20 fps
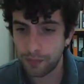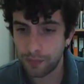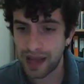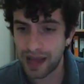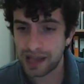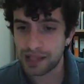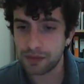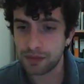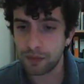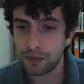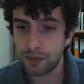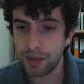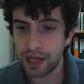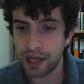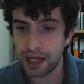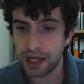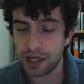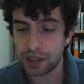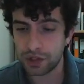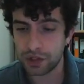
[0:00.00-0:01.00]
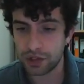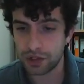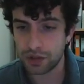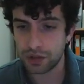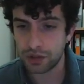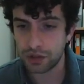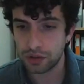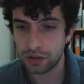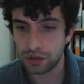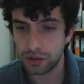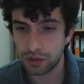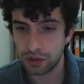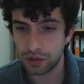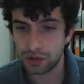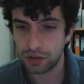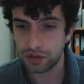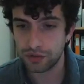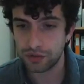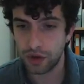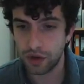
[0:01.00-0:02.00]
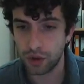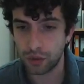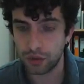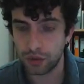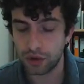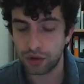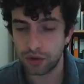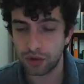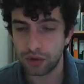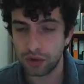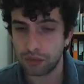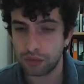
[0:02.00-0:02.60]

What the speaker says: Maximum age to vote.